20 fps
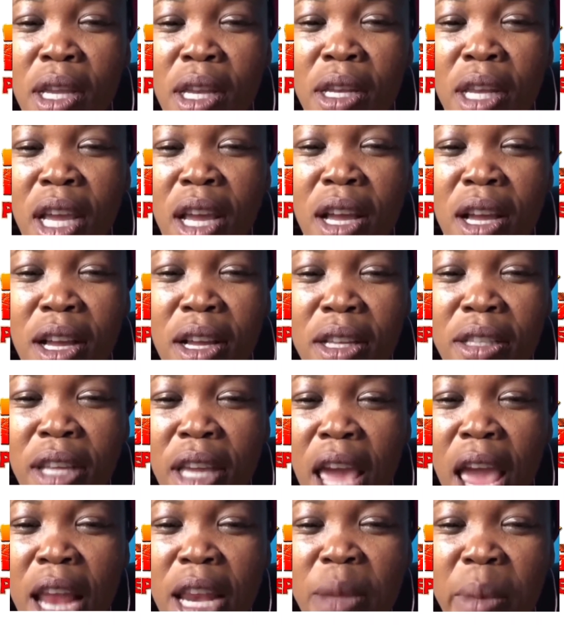the
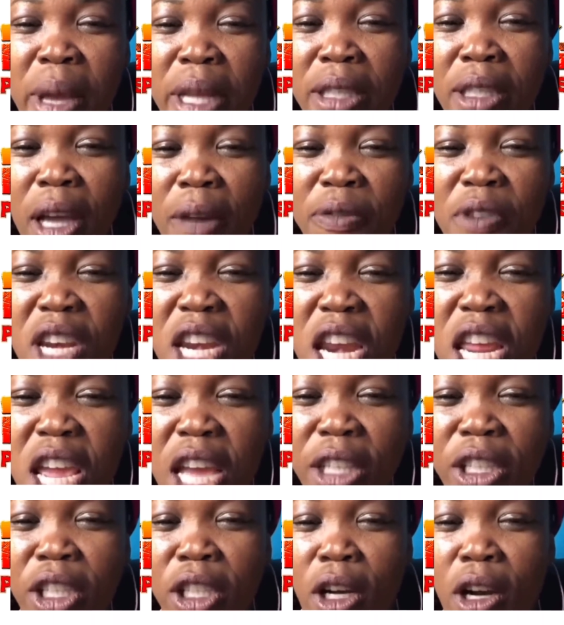element of
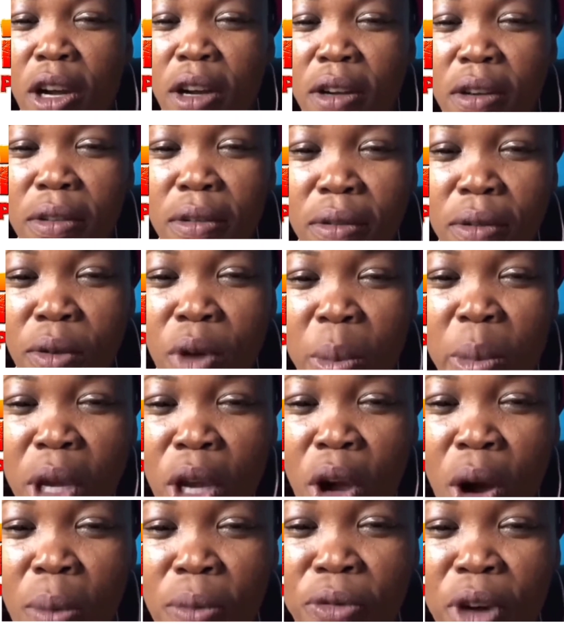nature where me
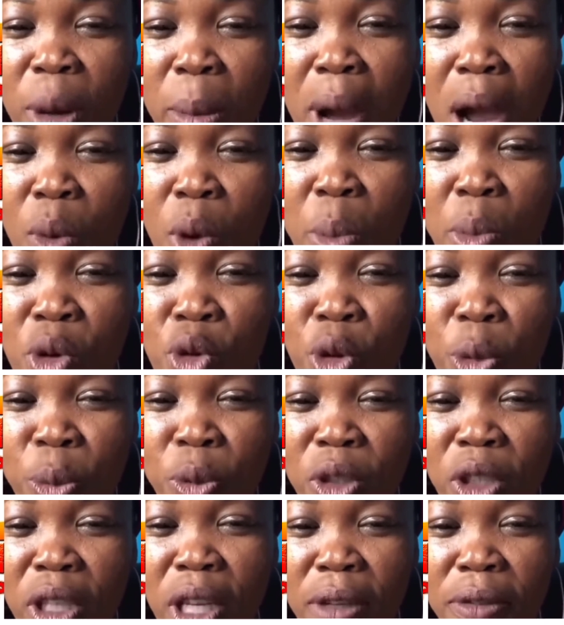come from and where me
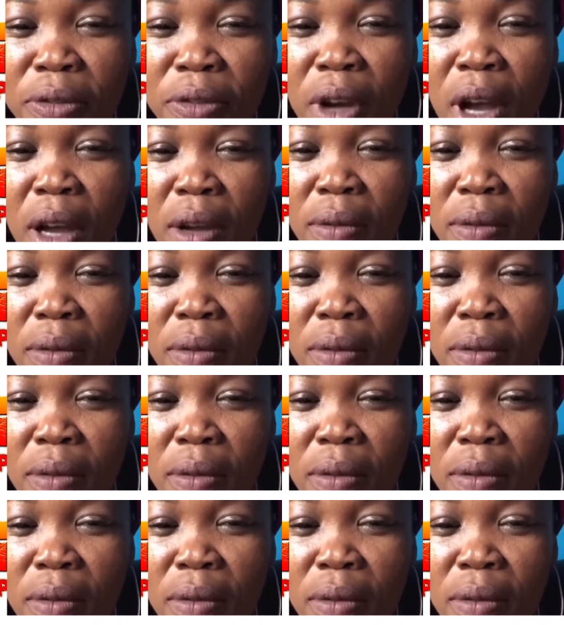represent for.